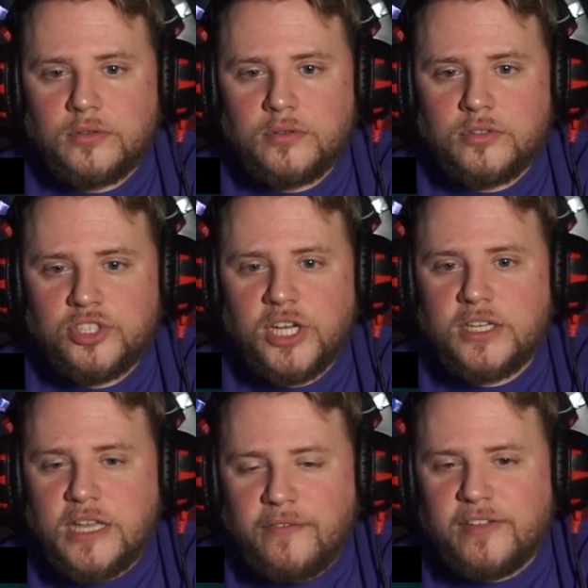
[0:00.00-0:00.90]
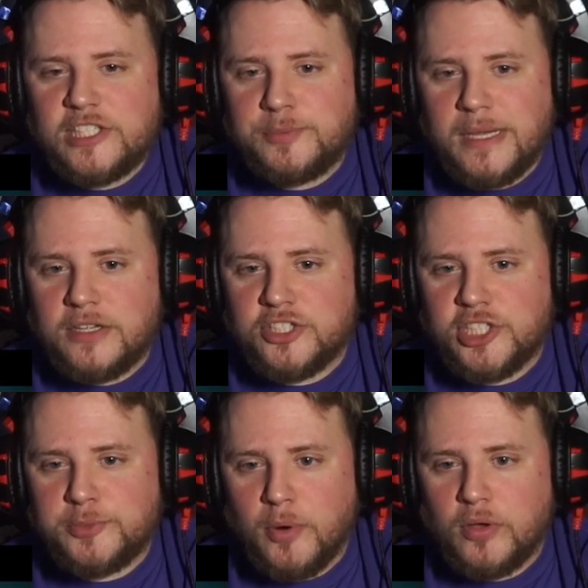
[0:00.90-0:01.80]
She can definitely speak because she
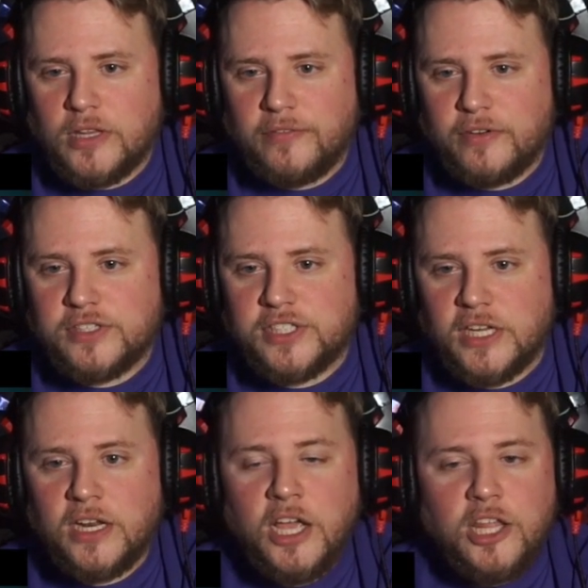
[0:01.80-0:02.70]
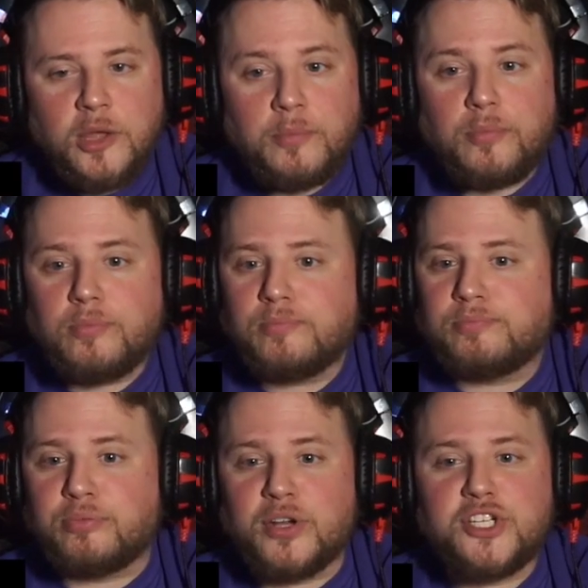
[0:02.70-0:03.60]
spoke in the first scene. The
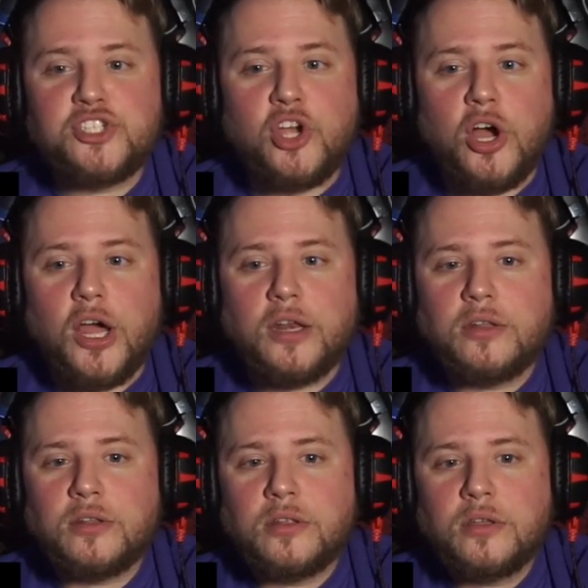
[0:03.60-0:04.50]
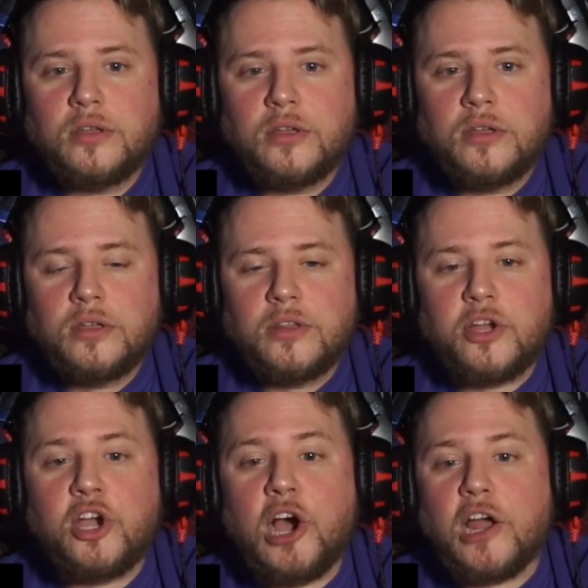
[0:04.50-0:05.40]
bridge is gone. They're
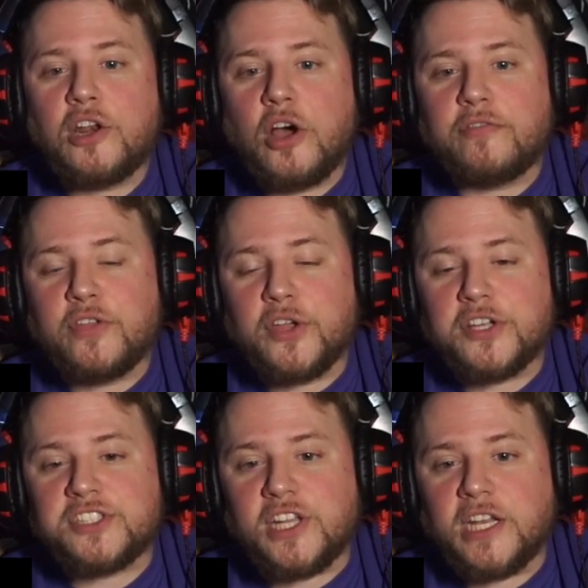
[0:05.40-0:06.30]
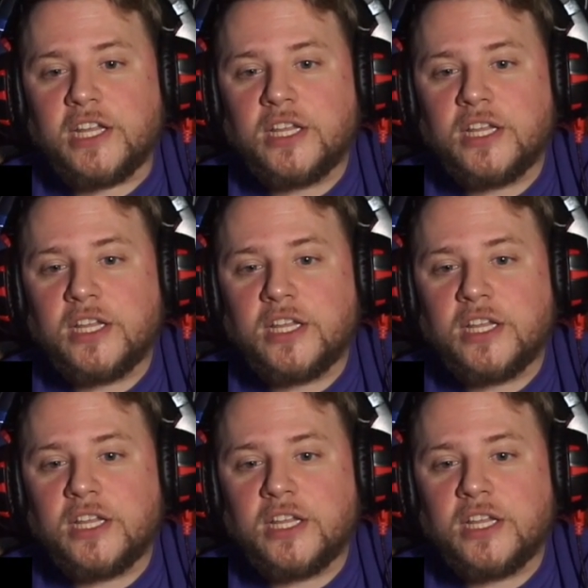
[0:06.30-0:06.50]
cutting off New York City.